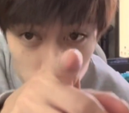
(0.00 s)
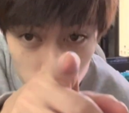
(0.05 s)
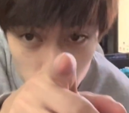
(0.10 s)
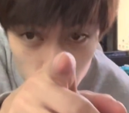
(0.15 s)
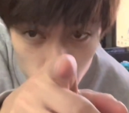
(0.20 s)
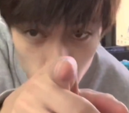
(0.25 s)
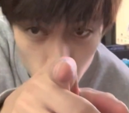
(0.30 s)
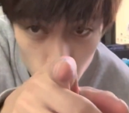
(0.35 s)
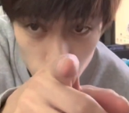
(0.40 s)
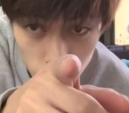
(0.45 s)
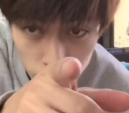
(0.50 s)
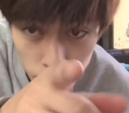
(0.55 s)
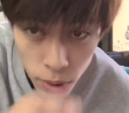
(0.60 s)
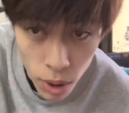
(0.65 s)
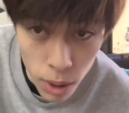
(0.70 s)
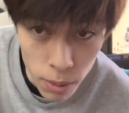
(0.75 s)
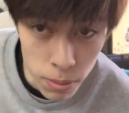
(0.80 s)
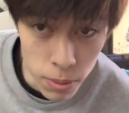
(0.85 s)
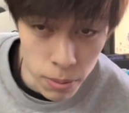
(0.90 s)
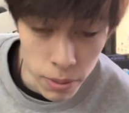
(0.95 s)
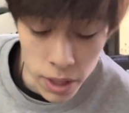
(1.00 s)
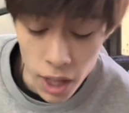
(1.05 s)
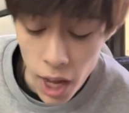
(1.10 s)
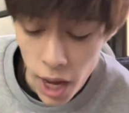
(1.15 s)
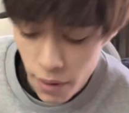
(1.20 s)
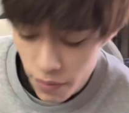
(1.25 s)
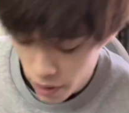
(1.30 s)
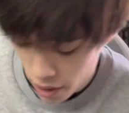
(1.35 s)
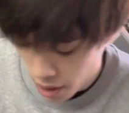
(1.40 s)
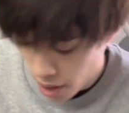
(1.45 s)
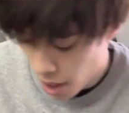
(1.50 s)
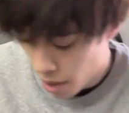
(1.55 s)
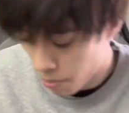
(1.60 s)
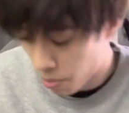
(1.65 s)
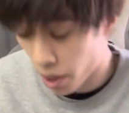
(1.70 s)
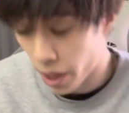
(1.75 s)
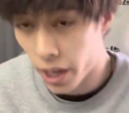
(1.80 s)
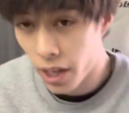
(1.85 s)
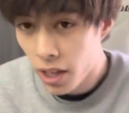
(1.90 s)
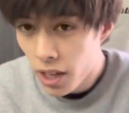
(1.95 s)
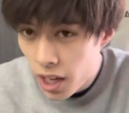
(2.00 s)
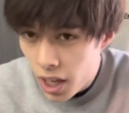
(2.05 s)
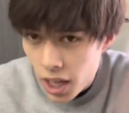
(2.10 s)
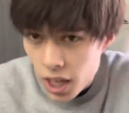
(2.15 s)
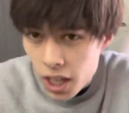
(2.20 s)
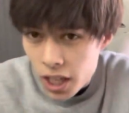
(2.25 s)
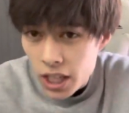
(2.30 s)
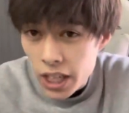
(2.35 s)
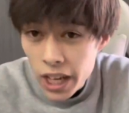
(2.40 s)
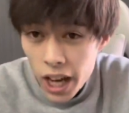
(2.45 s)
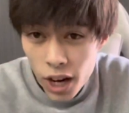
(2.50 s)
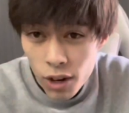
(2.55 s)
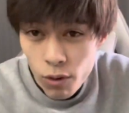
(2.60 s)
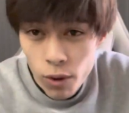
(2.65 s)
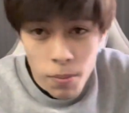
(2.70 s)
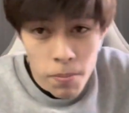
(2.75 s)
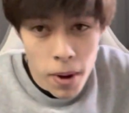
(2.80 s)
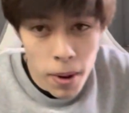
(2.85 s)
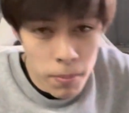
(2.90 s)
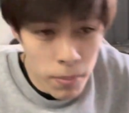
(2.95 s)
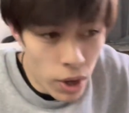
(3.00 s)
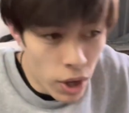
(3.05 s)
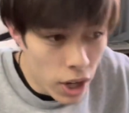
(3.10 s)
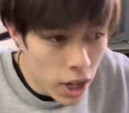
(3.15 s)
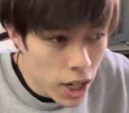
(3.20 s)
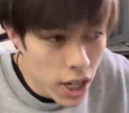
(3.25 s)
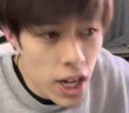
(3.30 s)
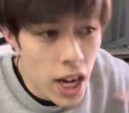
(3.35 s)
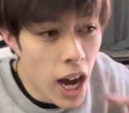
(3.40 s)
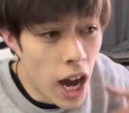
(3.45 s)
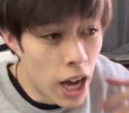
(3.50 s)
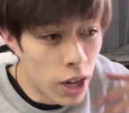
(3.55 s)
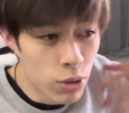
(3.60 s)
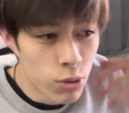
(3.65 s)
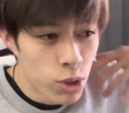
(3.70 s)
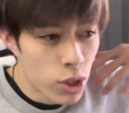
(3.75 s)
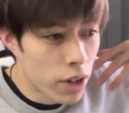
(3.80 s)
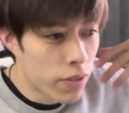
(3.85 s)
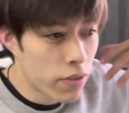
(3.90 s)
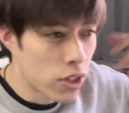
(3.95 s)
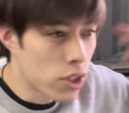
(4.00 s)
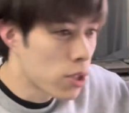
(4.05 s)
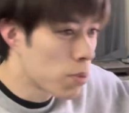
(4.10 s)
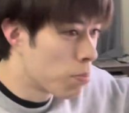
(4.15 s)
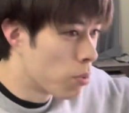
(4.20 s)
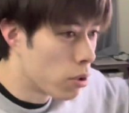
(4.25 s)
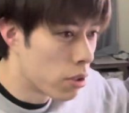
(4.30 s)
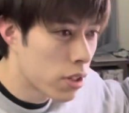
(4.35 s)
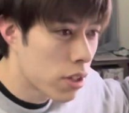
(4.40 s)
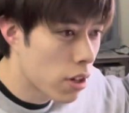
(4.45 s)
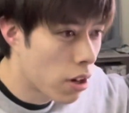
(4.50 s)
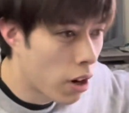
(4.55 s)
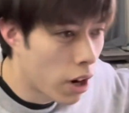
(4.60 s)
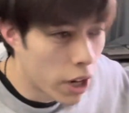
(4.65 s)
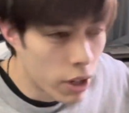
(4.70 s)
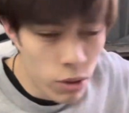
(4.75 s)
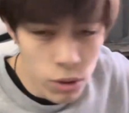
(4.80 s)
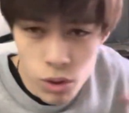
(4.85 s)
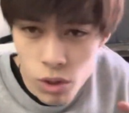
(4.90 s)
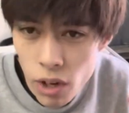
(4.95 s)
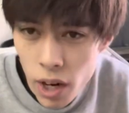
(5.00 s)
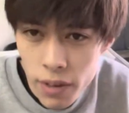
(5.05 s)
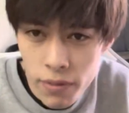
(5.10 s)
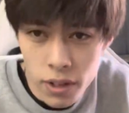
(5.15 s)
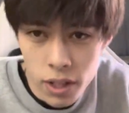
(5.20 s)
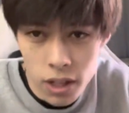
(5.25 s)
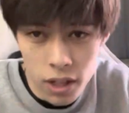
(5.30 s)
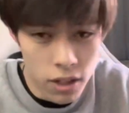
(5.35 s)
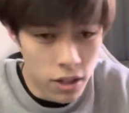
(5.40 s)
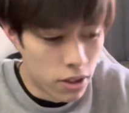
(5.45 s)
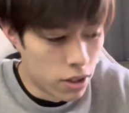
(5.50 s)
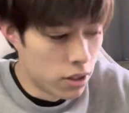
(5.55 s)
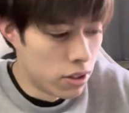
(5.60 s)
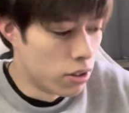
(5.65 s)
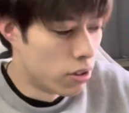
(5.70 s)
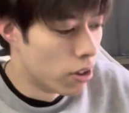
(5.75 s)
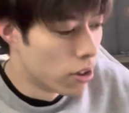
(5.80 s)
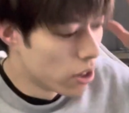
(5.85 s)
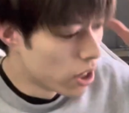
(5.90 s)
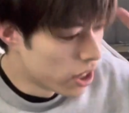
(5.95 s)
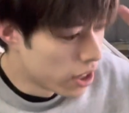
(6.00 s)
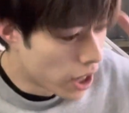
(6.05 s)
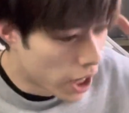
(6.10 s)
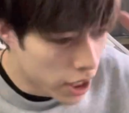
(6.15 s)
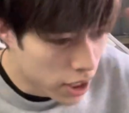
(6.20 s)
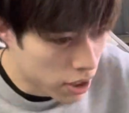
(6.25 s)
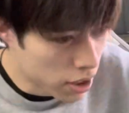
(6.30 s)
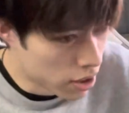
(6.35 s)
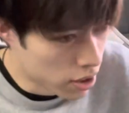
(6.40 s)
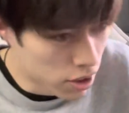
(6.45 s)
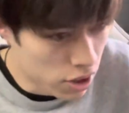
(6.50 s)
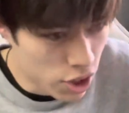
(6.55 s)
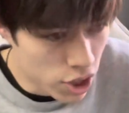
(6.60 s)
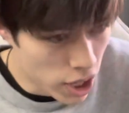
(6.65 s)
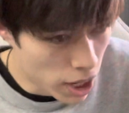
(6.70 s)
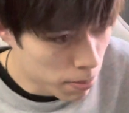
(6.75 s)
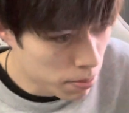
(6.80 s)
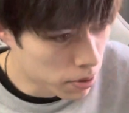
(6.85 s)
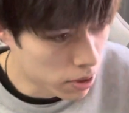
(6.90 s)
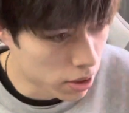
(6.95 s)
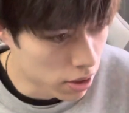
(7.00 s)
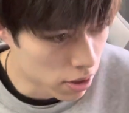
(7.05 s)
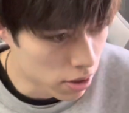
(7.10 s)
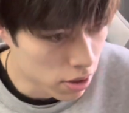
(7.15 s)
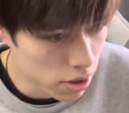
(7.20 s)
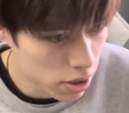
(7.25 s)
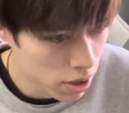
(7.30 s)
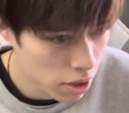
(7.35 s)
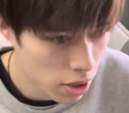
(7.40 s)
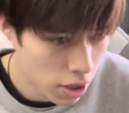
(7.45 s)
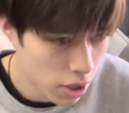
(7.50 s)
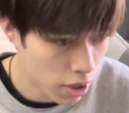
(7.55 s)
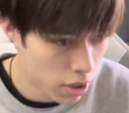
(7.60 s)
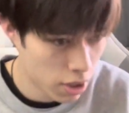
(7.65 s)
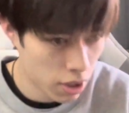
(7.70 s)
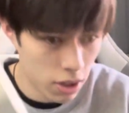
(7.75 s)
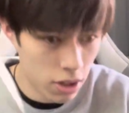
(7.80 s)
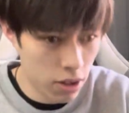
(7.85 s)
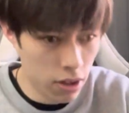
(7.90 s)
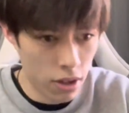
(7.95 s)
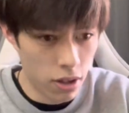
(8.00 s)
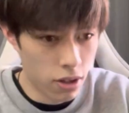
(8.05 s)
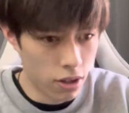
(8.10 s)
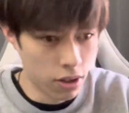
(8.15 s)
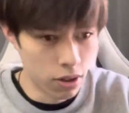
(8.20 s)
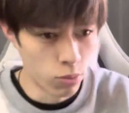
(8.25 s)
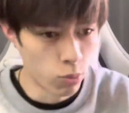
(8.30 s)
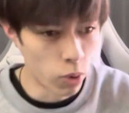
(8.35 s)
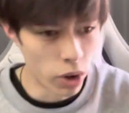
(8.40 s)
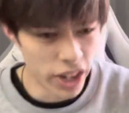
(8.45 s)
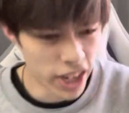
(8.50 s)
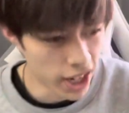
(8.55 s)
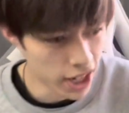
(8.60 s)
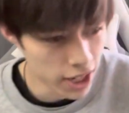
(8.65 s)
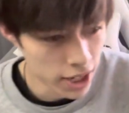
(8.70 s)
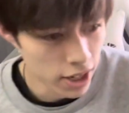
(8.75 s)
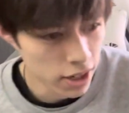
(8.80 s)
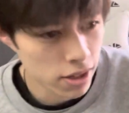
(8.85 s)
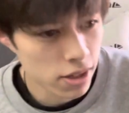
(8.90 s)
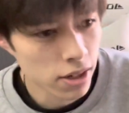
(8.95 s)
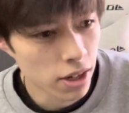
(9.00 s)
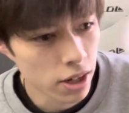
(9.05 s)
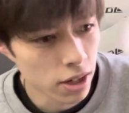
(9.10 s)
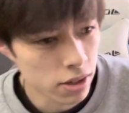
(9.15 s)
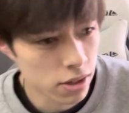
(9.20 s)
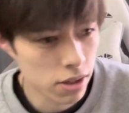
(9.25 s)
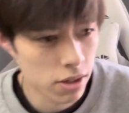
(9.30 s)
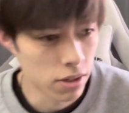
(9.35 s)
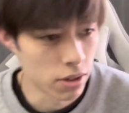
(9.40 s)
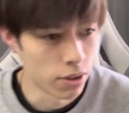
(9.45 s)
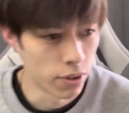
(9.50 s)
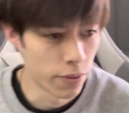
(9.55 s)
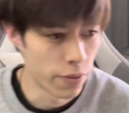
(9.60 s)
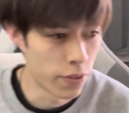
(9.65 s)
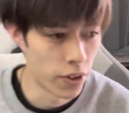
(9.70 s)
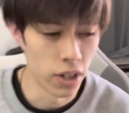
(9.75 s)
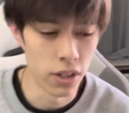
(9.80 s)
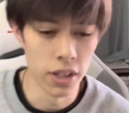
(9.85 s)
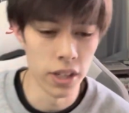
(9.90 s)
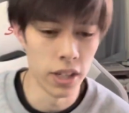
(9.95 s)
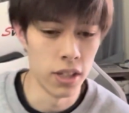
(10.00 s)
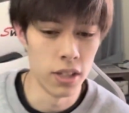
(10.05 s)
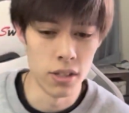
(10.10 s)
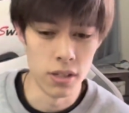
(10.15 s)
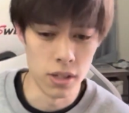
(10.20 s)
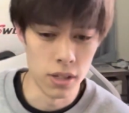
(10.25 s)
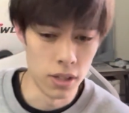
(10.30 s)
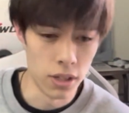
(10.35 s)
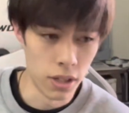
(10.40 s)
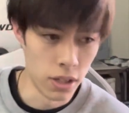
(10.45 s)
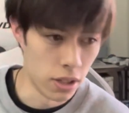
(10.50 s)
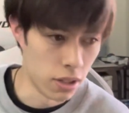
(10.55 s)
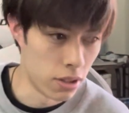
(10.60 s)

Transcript: you would probably laugh at that, but you got to remember, I don't drive a sports car. I don't drive a 90s Japanese 180SX, Fairlady Z,